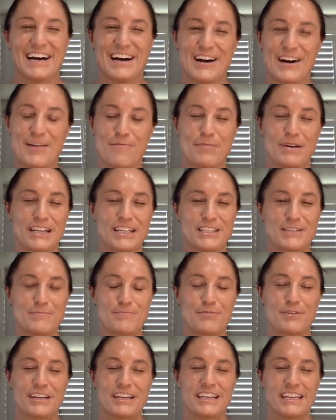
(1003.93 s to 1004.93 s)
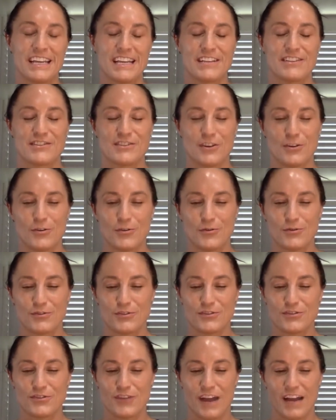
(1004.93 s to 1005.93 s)
Um, but it's pretty neat.
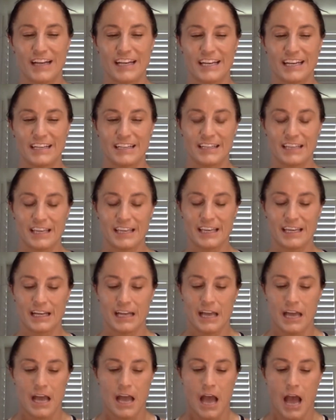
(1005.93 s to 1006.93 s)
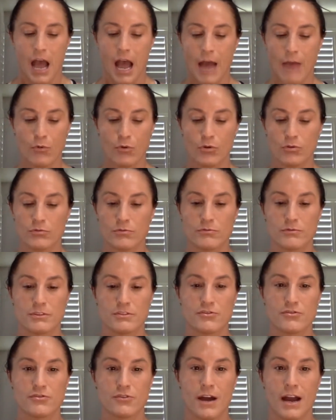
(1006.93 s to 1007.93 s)
So dry needling, I
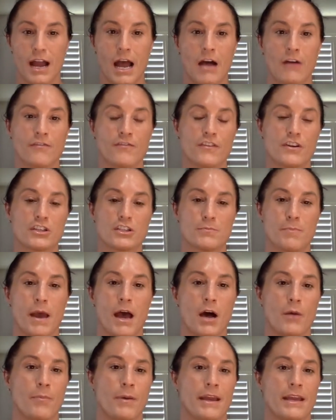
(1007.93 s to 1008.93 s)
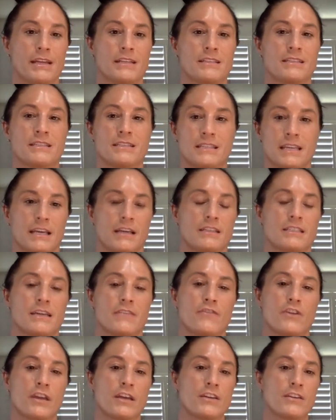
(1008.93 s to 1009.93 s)
will draw. I'll first palpate and see
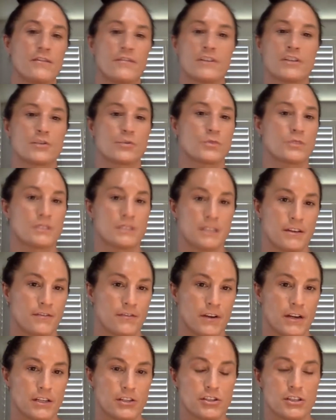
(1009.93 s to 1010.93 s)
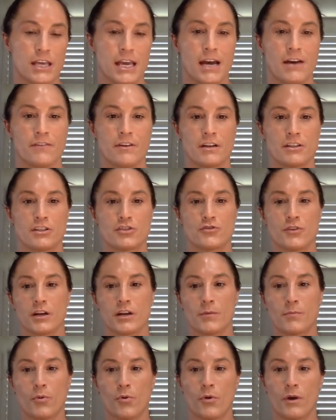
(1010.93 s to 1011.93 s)
because every individual is different. Do they have a
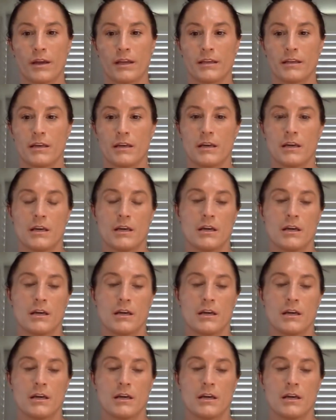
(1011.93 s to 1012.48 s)
trigger point?